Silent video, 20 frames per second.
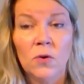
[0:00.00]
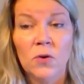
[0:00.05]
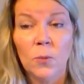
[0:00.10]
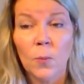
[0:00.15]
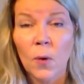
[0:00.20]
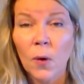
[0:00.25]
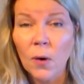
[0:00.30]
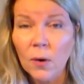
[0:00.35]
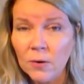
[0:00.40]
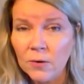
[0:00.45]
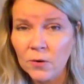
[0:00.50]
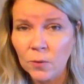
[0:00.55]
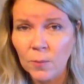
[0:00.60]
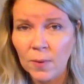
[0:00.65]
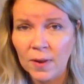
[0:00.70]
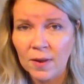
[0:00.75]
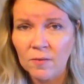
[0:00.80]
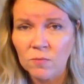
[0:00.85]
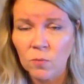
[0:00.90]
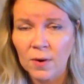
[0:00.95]
your partner
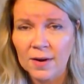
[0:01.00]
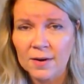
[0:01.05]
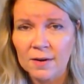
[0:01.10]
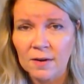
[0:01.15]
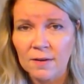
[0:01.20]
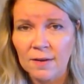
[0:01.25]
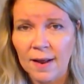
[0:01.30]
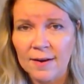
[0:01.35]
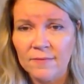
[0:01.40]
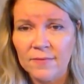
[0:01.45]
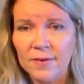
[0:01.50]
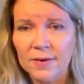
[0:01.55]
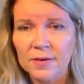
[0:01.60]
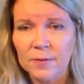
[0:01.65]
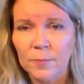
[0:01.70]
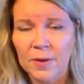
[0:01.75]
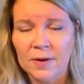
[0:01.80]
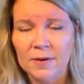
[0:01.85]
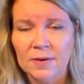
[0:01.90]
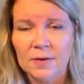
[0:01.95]
may have wanted a lot of
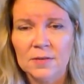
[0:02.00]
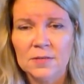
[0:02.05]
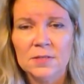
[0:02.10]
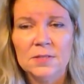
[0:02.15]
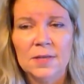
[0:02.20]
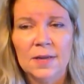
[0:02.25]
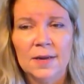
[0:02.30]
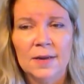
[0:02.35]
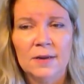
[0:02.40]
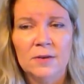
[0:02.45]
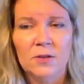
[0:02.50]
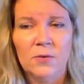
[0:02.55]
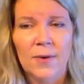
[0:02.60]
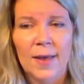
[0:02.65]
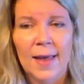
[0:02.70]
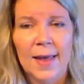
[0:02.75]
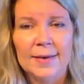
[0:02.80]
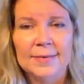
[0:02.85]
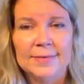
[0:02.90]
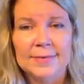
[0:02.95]
independence, and you
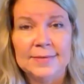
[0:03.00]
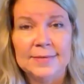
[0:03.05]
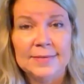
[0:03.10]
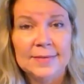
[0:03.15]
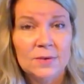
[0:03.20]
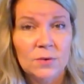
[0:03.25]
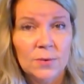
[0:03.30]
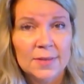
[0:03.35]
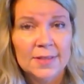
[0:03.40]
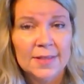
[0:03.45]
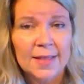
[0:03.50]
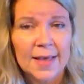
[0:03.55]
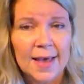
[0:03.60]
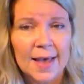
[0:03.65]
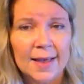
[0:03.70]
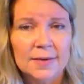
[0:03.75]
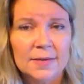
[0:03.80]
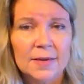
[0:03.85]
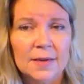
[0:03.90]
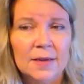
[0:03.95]
had to deal with that.